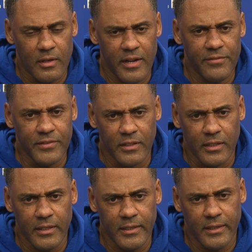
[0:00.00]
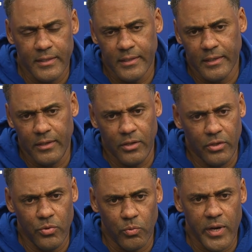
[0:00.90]
Definitely,
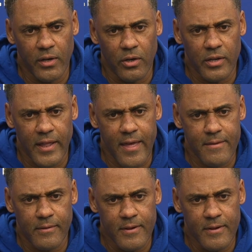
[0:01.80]
you weigh all of that